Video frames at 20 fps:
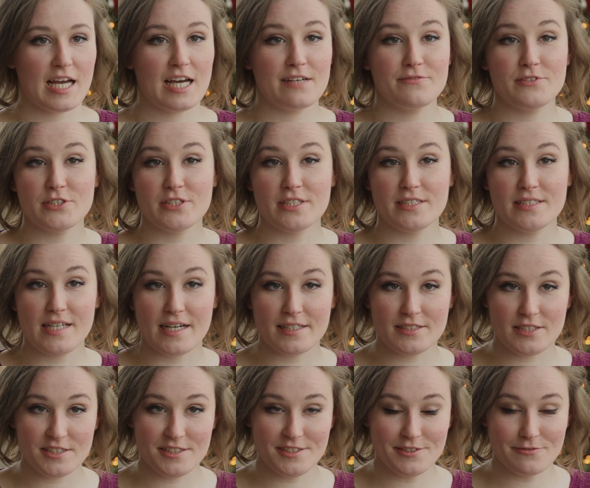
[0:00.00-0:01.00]
After
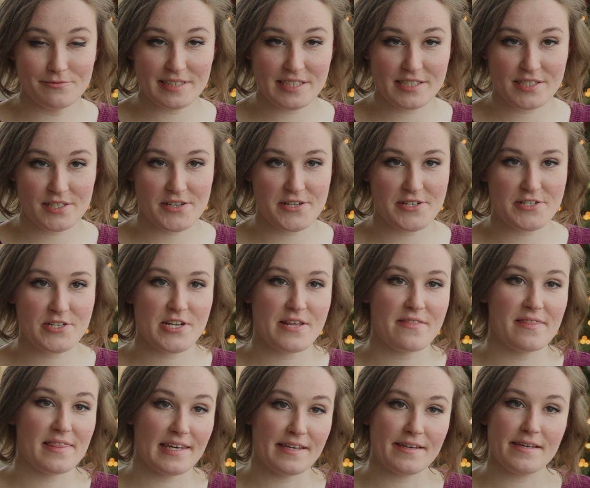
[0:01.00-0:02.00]
conducting your research
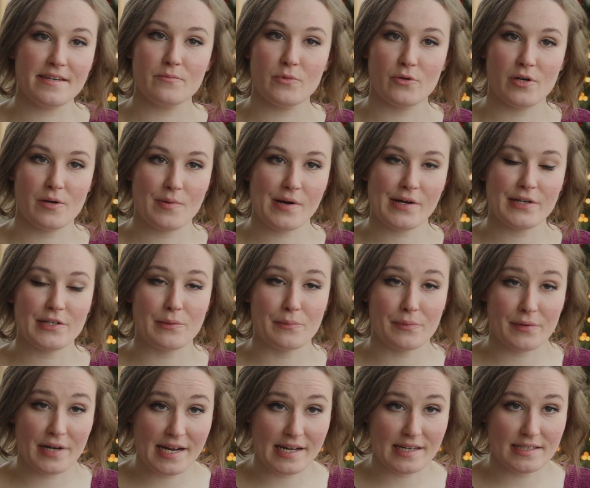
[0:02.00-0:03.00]
and thinking more about your
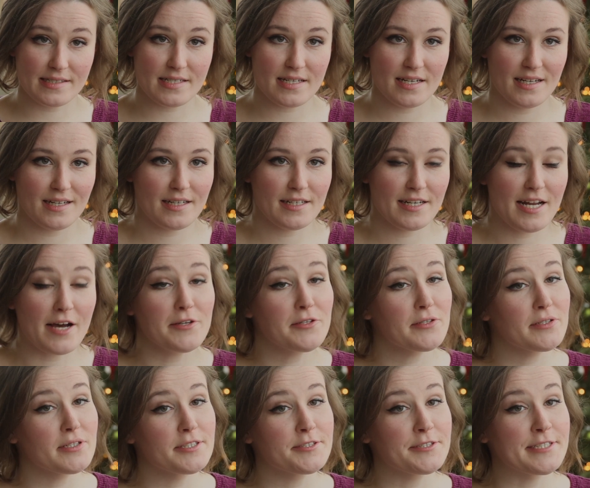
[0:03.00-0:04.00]
brand, now you
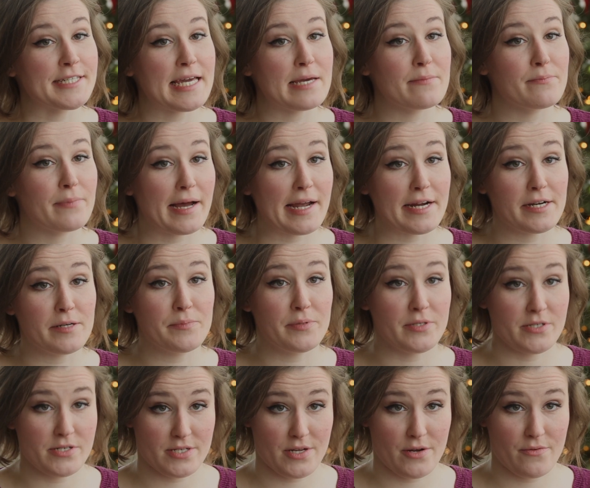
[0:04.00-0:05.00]
can create buyer
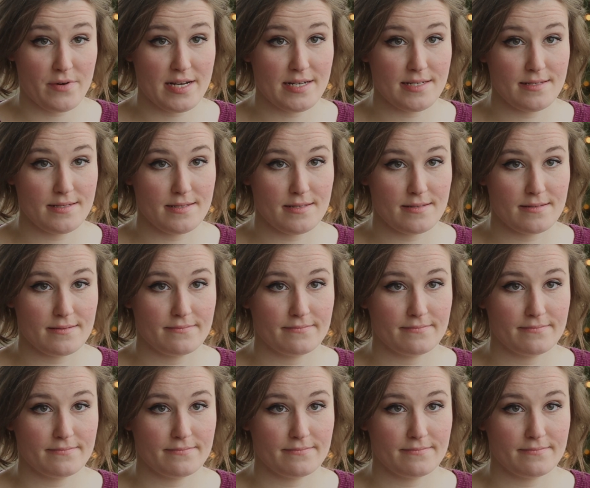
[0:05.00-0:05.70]
personas.